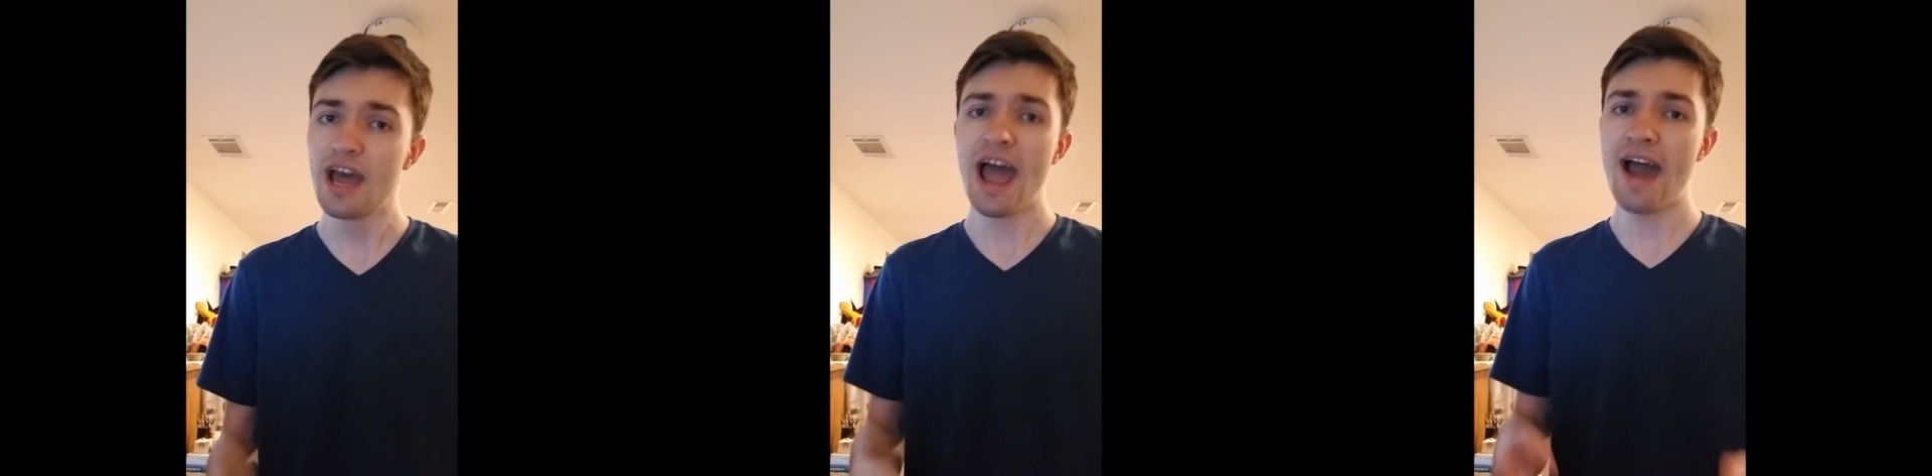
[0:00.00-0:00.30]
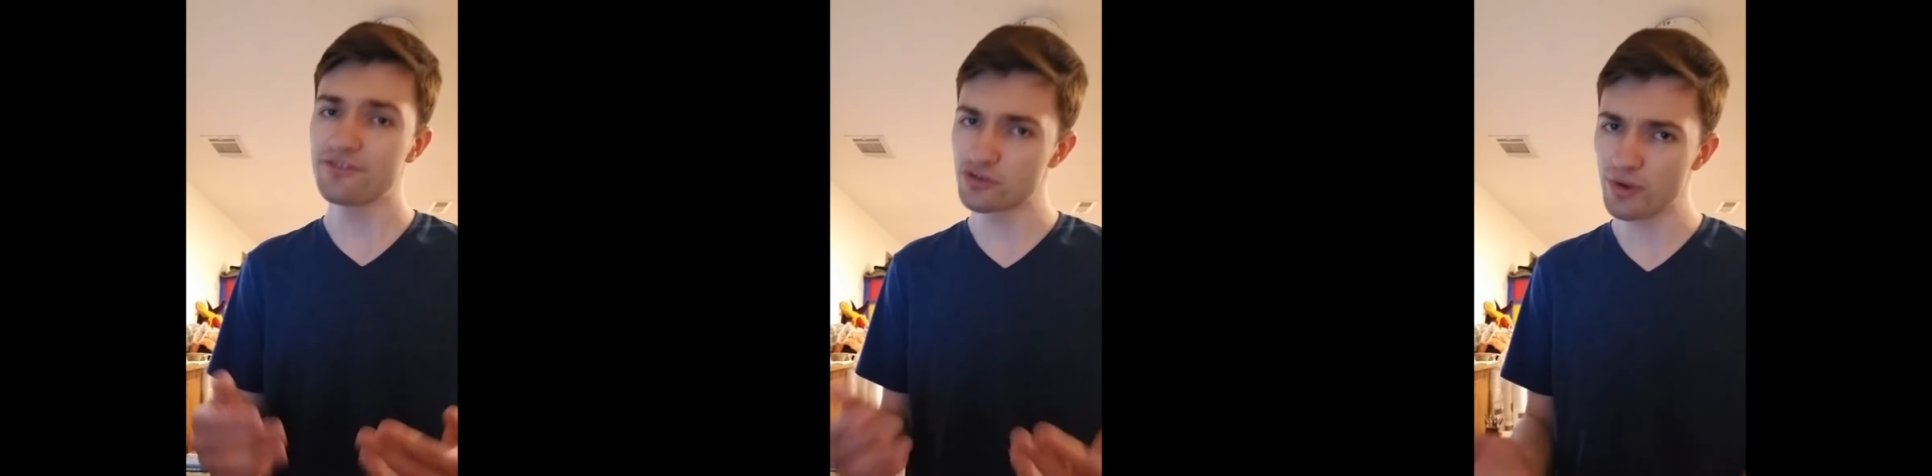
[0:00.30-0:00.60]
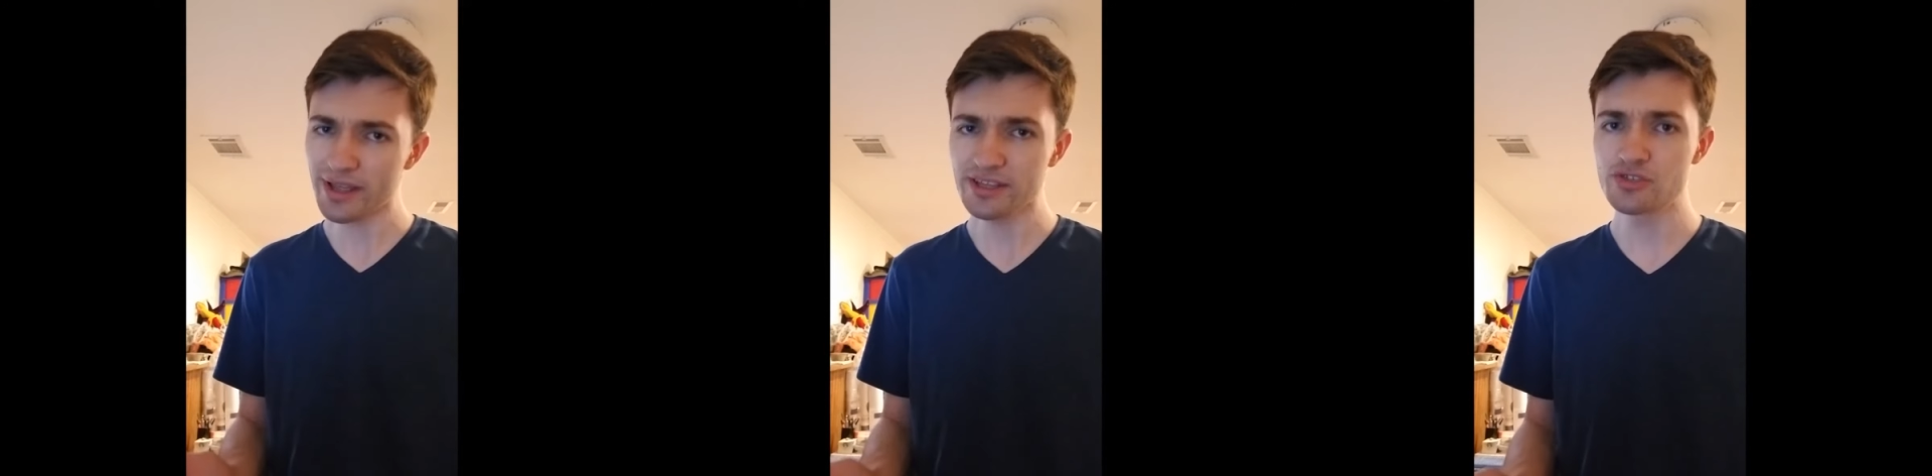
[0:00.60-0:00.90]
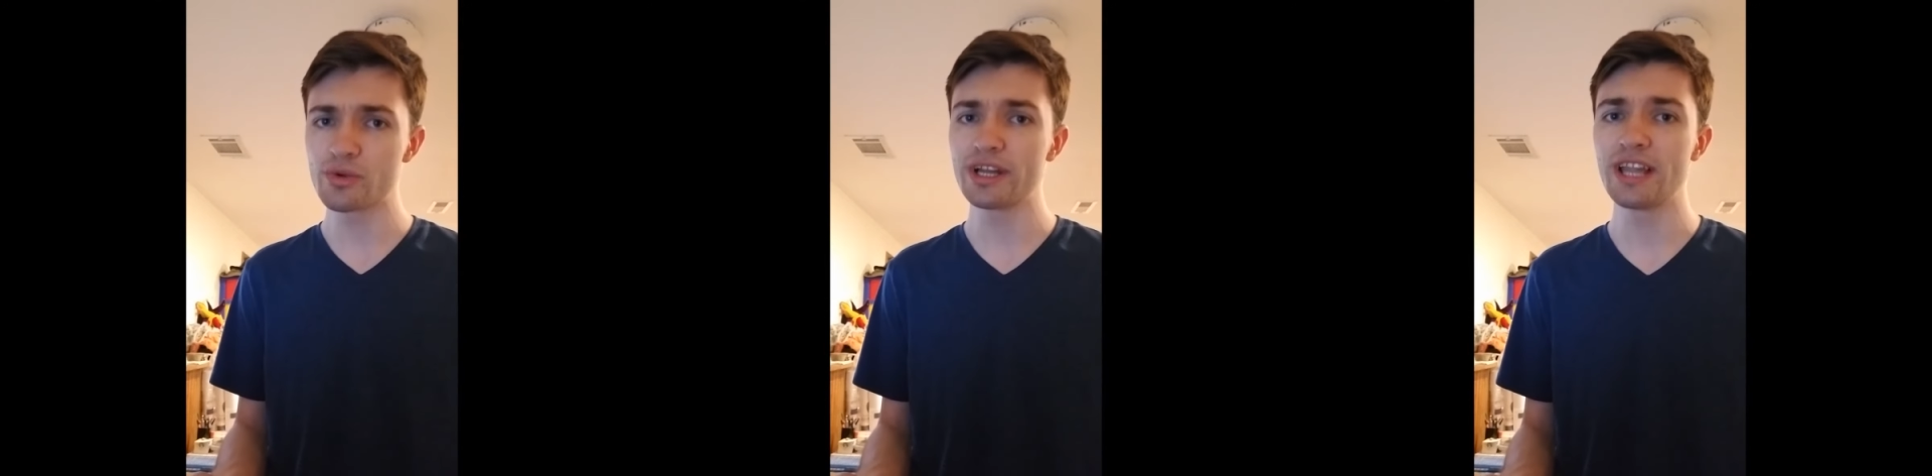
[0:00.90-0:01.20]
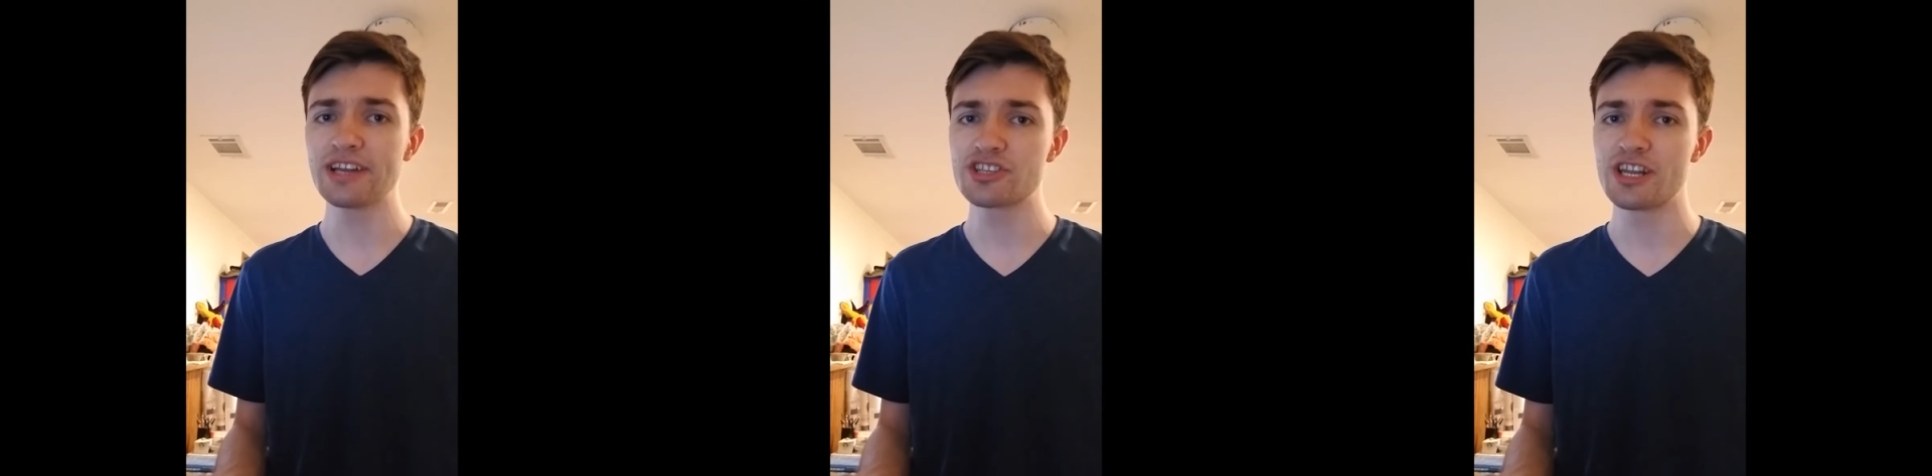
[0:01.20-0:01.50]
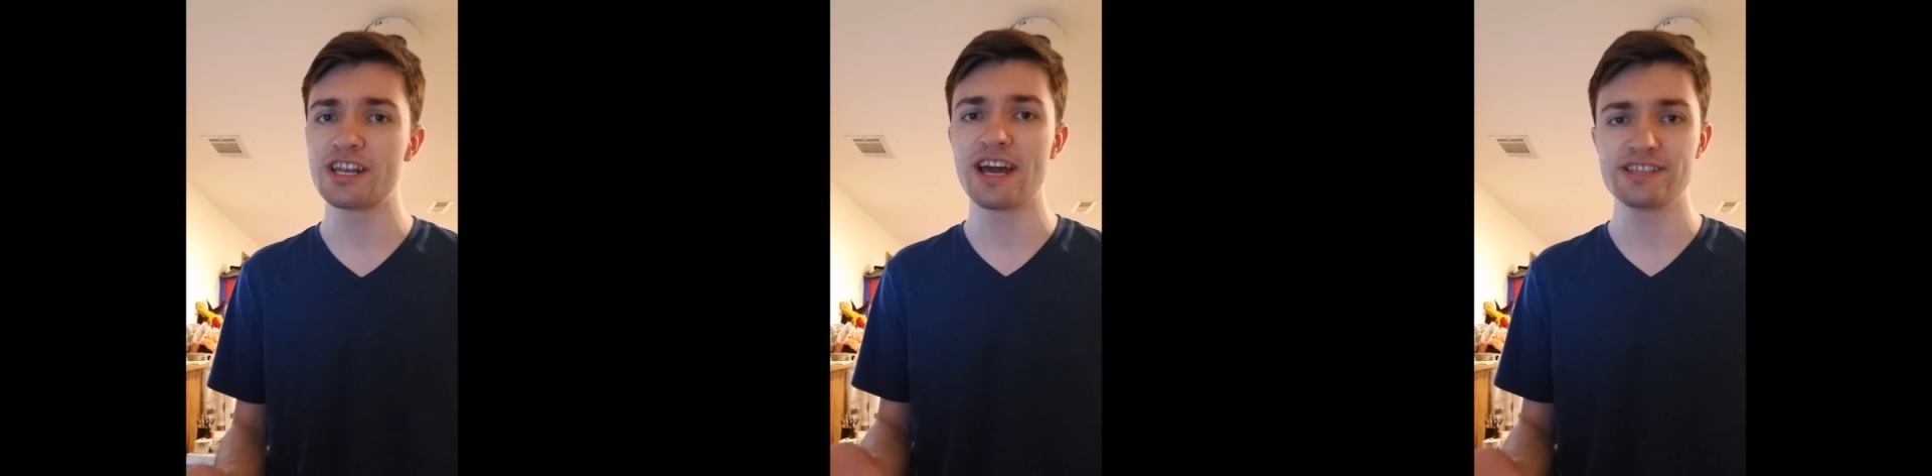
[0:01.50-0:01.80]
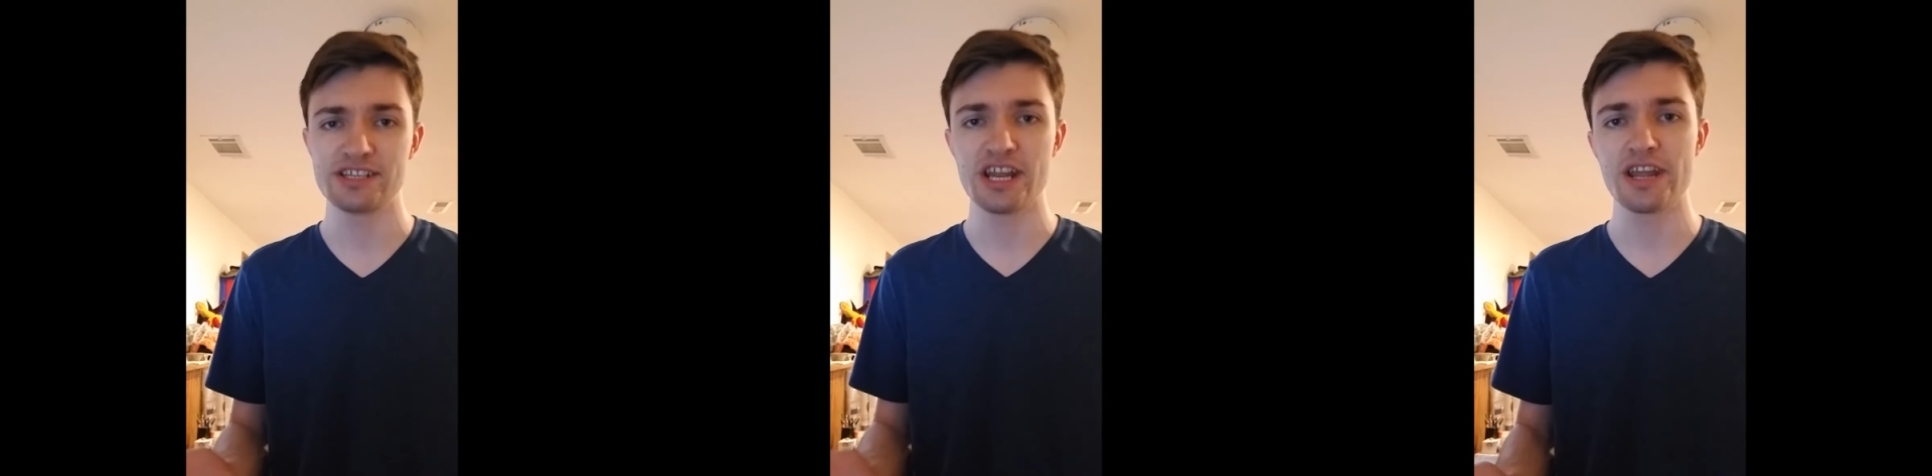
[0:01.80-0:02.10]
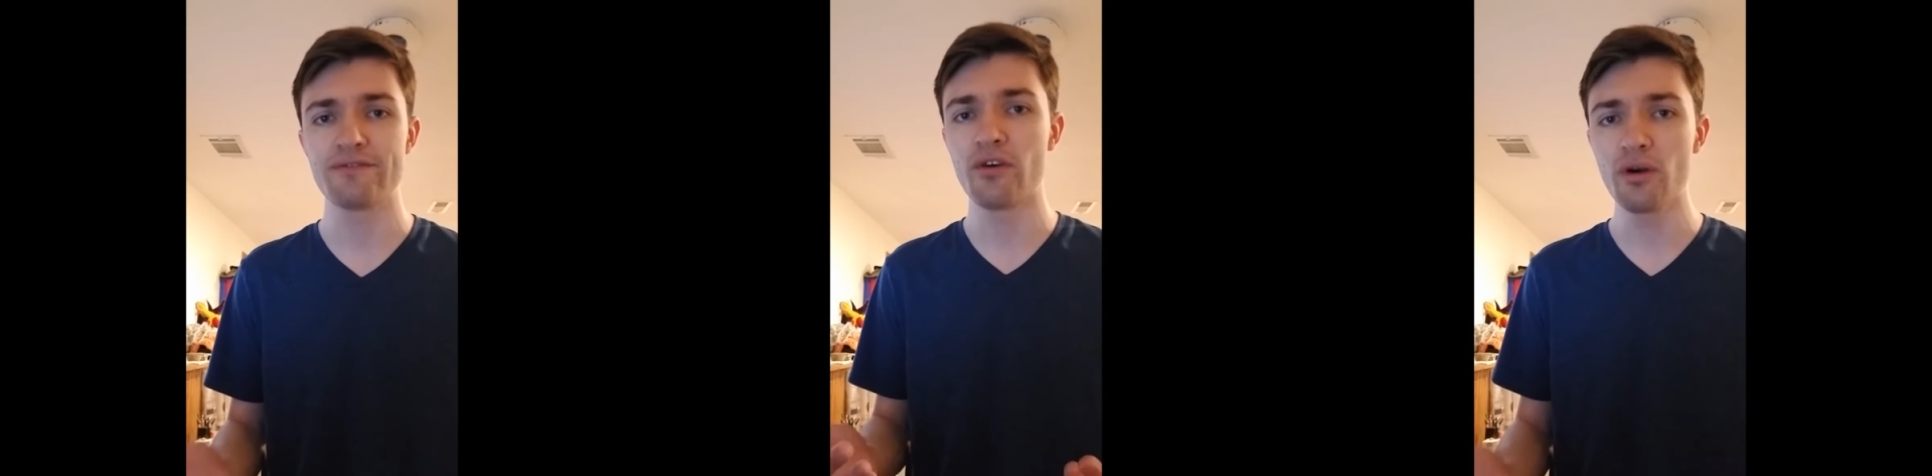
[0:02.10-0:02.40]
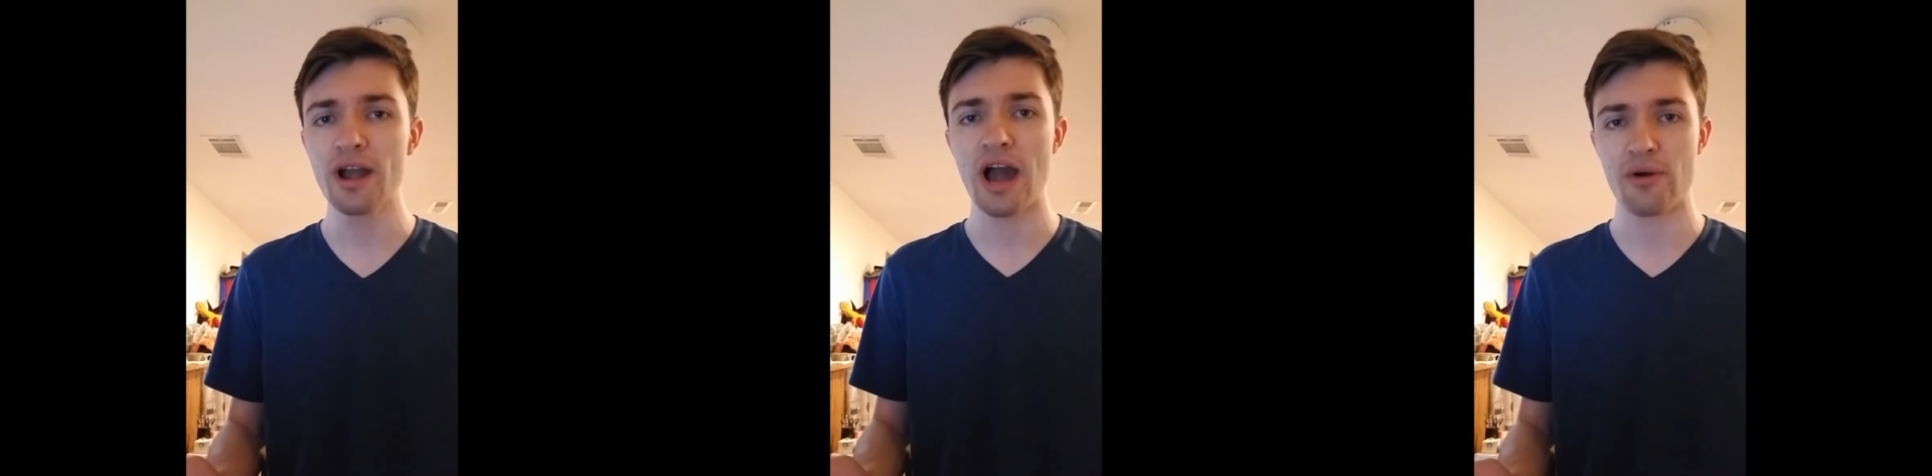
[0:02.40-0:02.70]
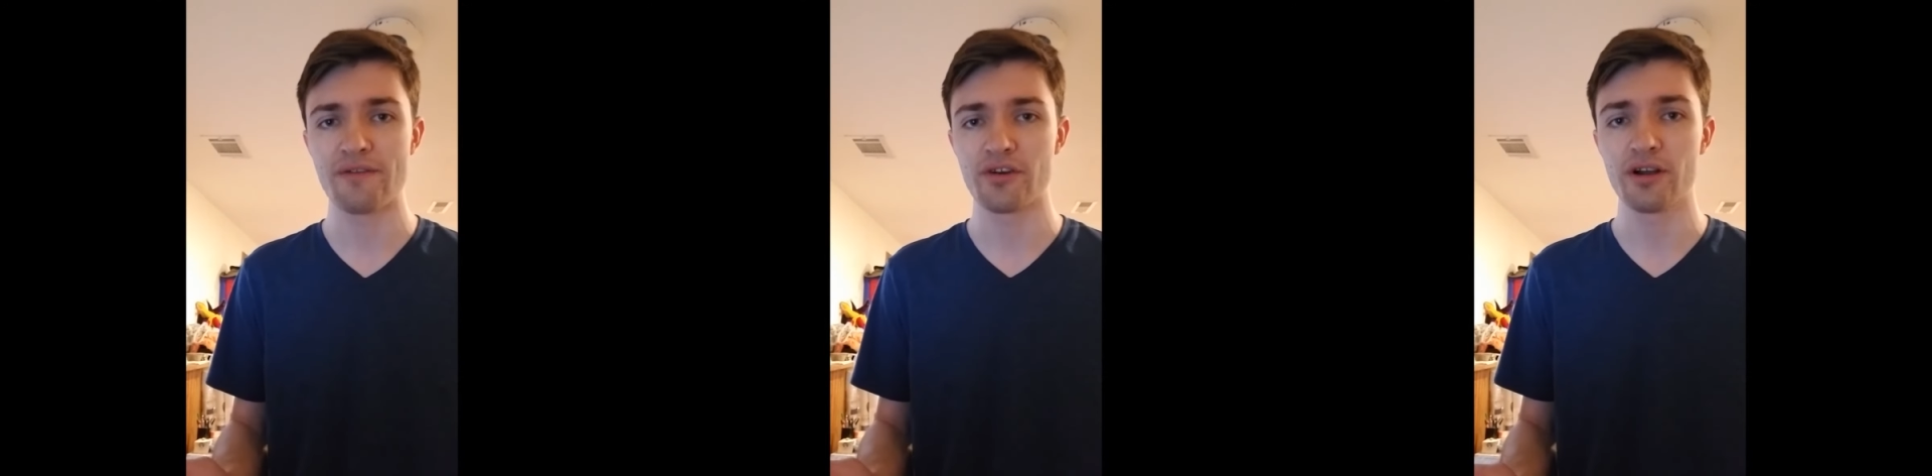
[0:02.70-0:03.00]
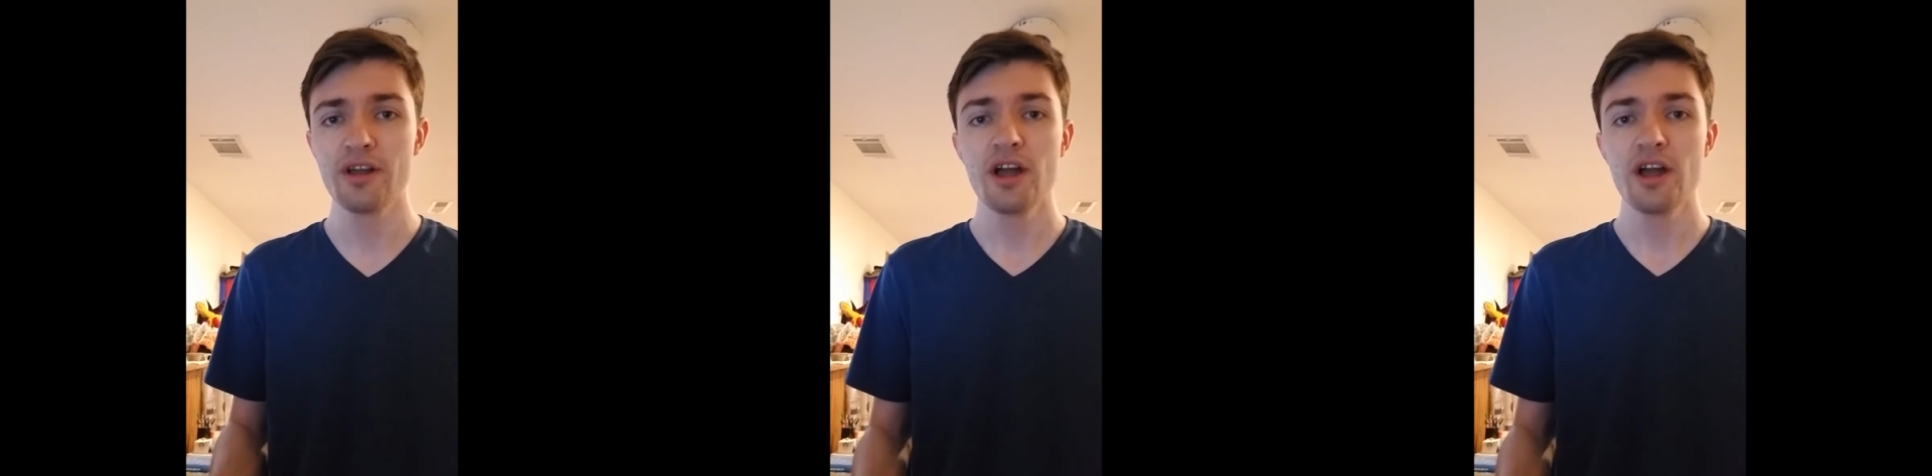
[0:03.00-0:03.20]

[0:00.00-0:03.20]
After Reagan's re-election in 1984, however,